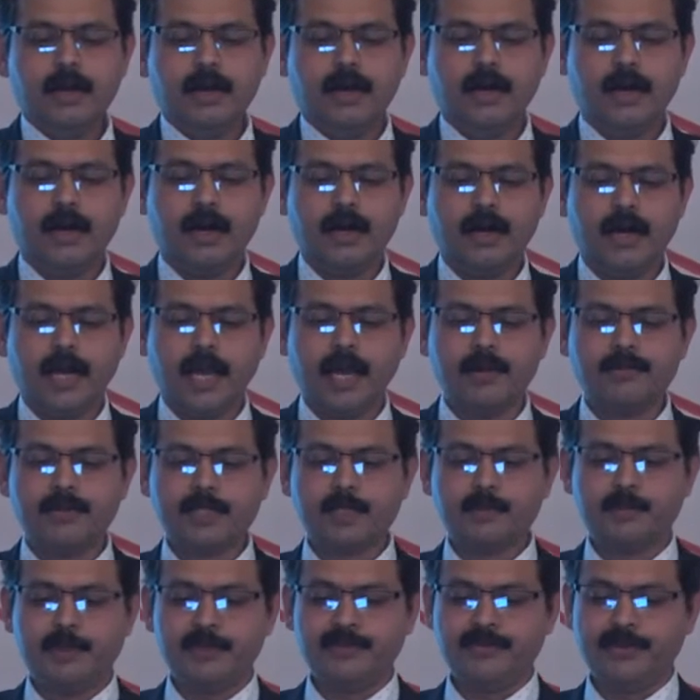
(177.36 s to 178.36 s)
have
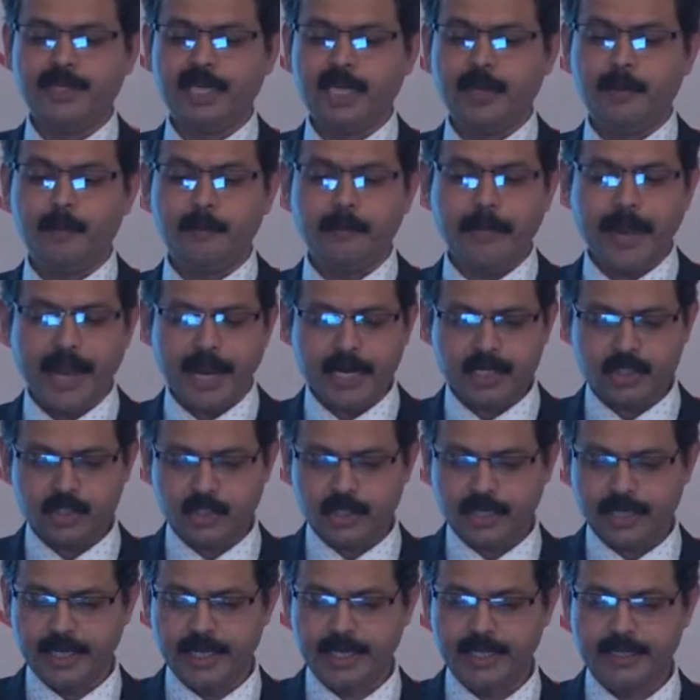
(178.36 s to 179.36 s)
a specific impact
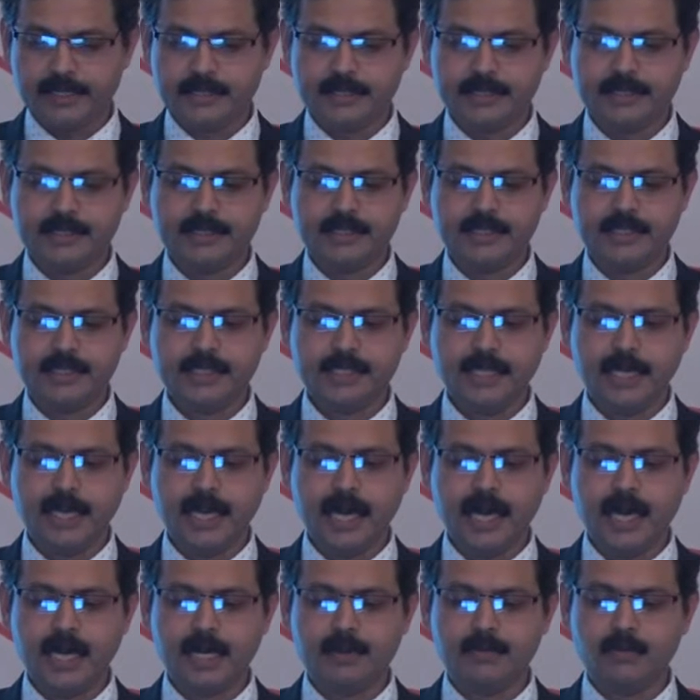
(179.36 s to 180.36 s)
on health,
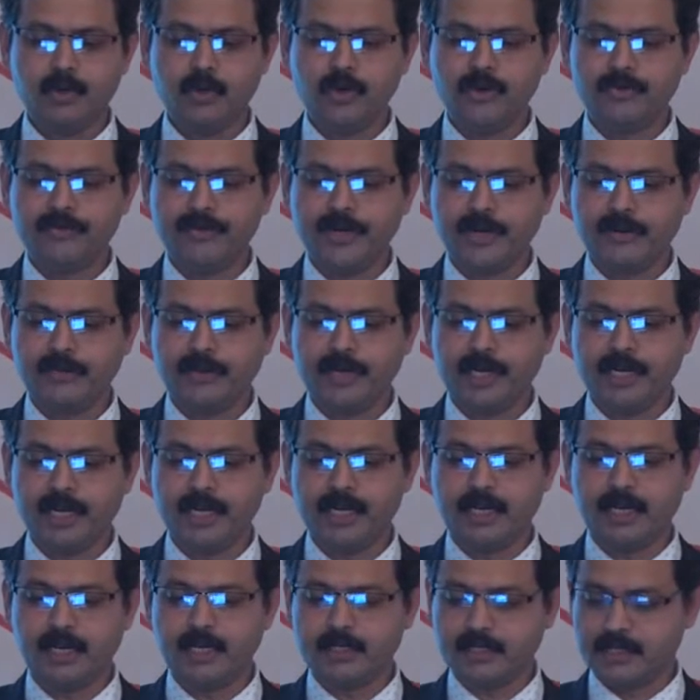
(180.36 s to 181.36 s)
they are more
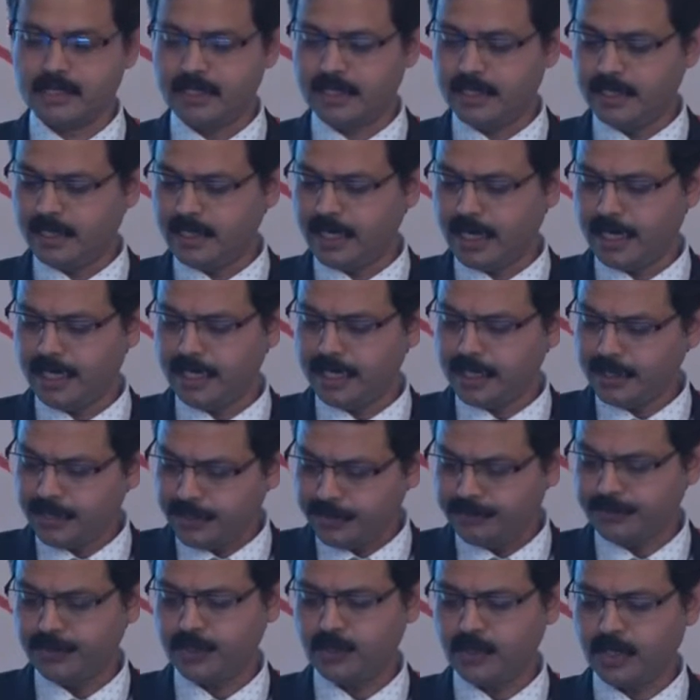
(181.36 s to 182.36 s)
frequently clustered in an
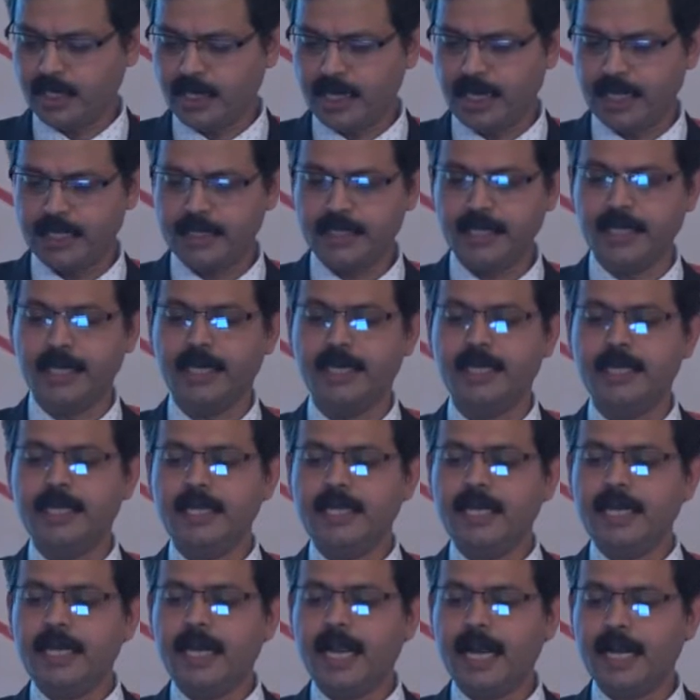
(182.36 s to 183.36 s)
individual and they
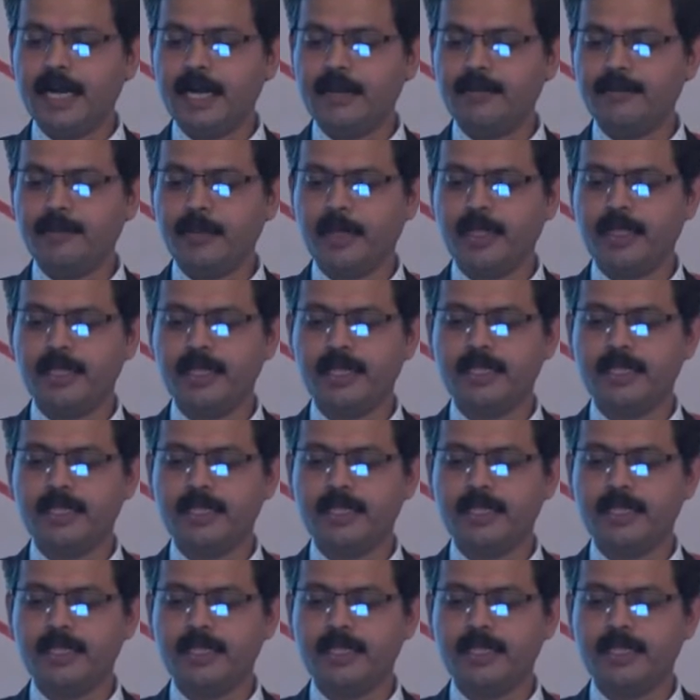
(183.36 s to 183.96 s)
land up in